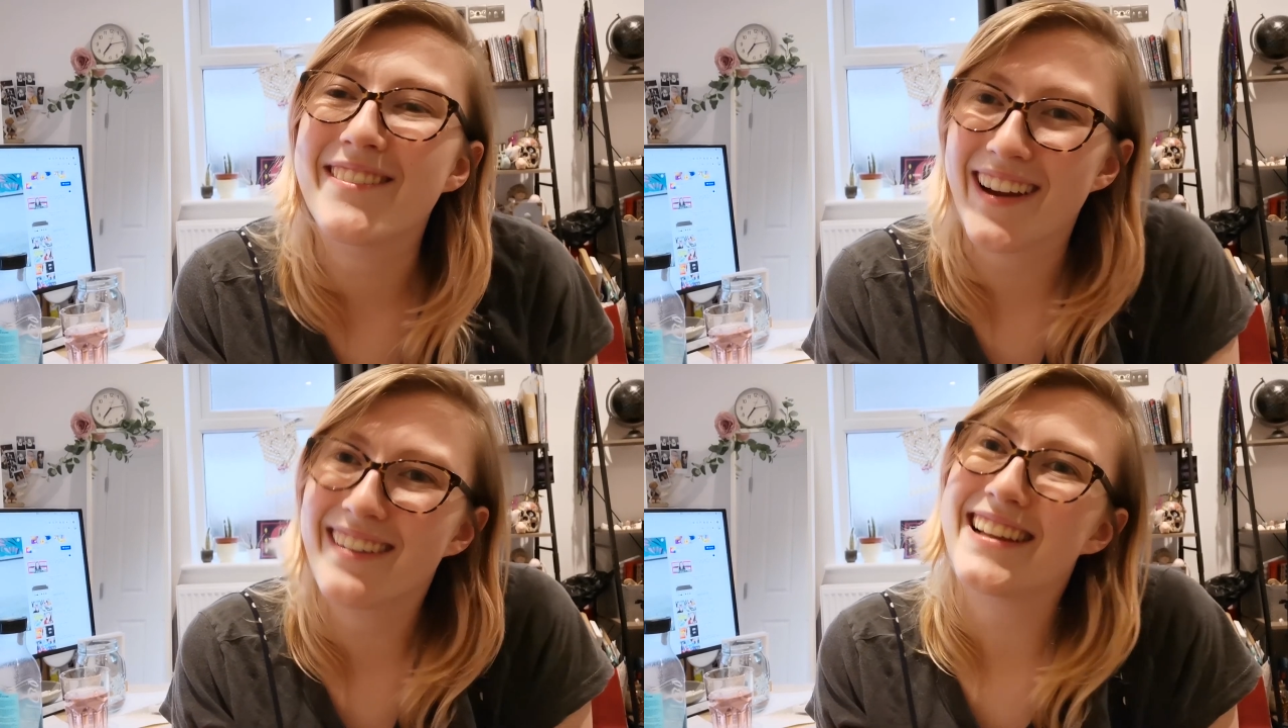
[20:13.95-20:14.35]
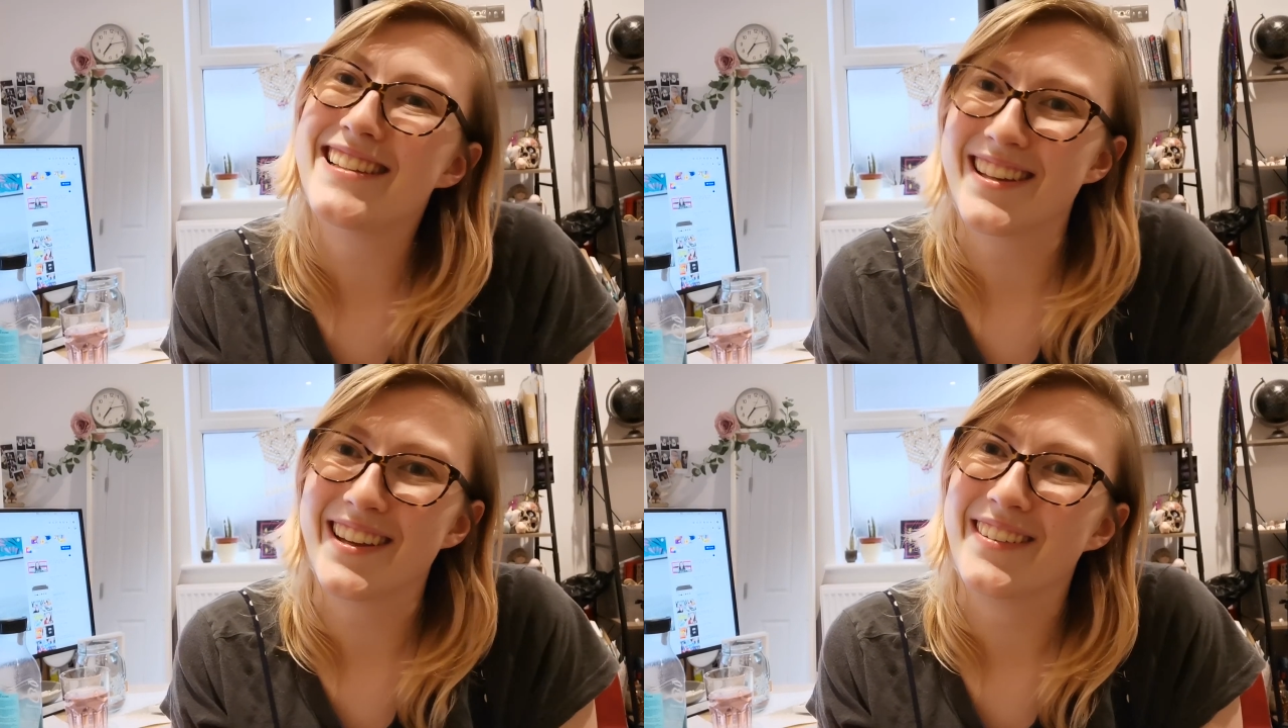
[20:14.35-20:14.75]
very
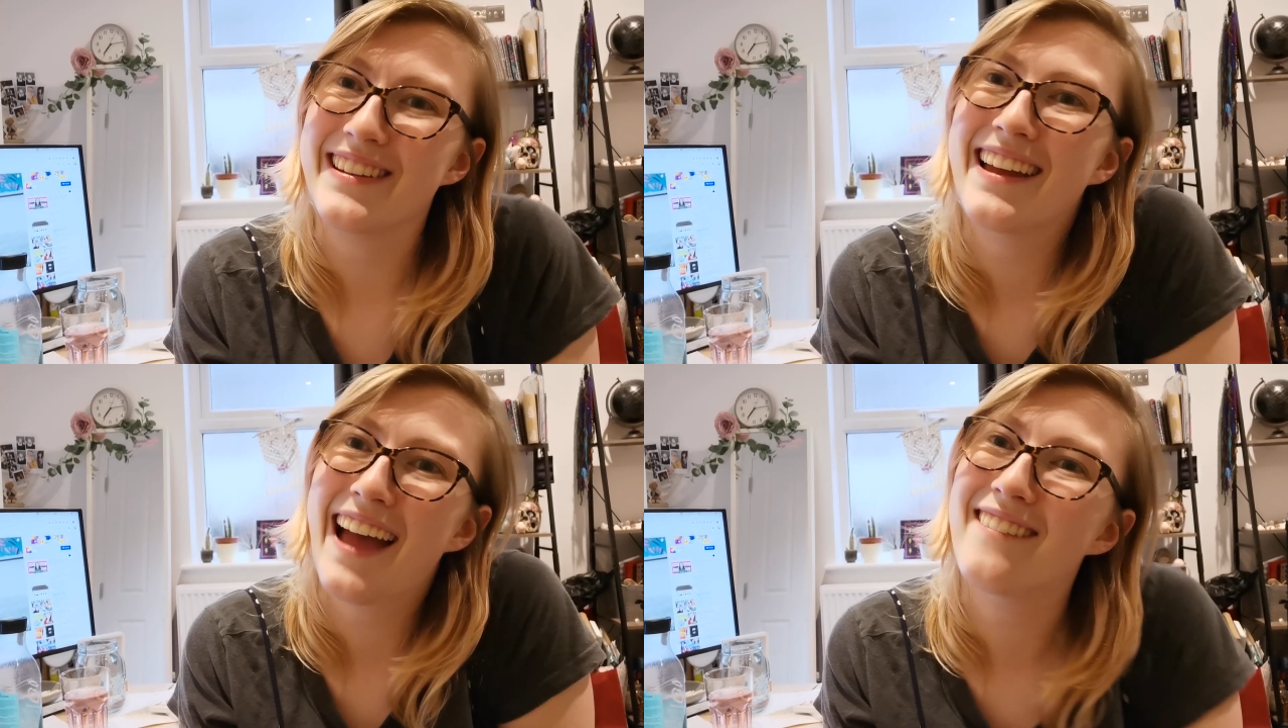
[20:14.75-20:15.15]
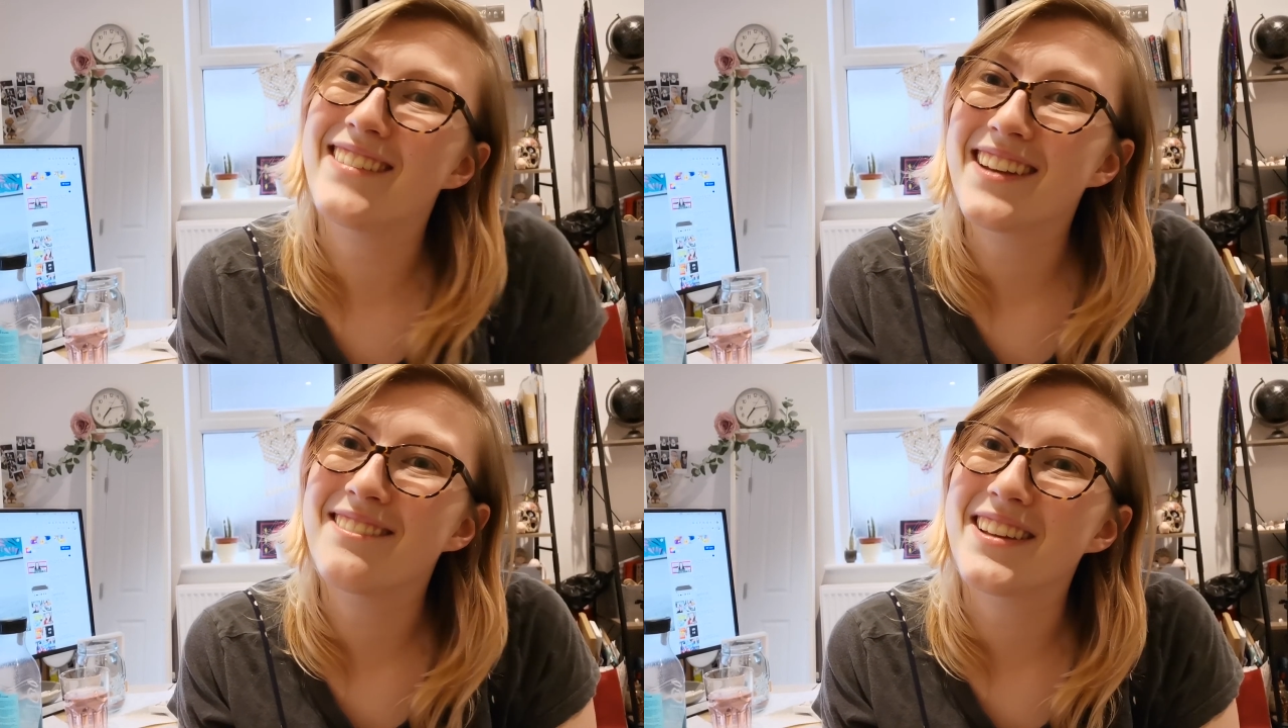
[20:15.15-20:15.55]
soon. Have
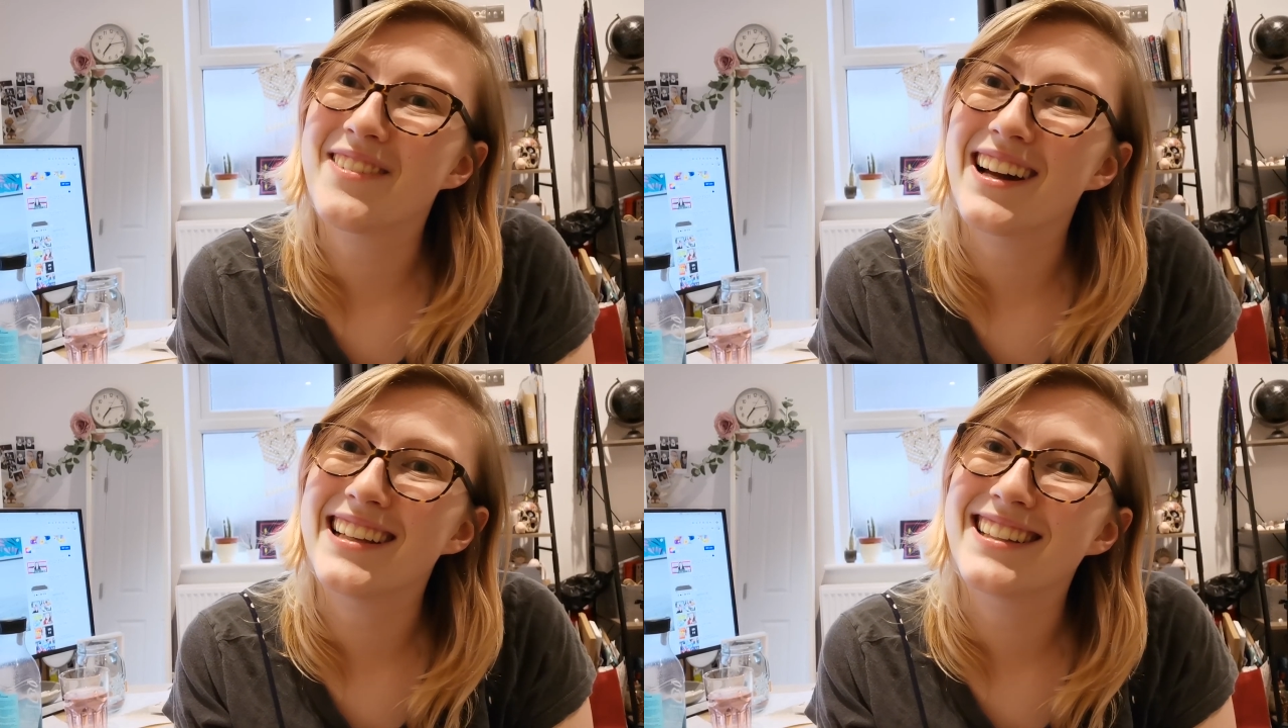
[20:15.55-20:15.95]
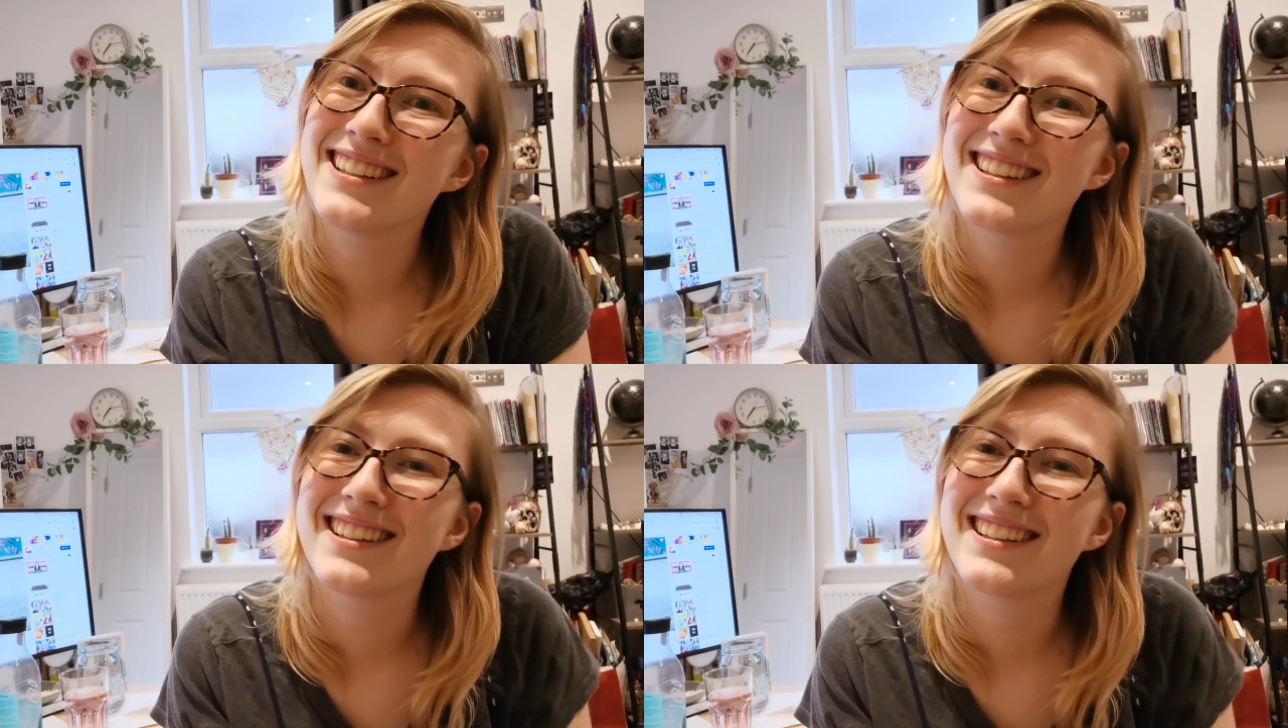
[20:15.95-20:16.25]
a lovely one.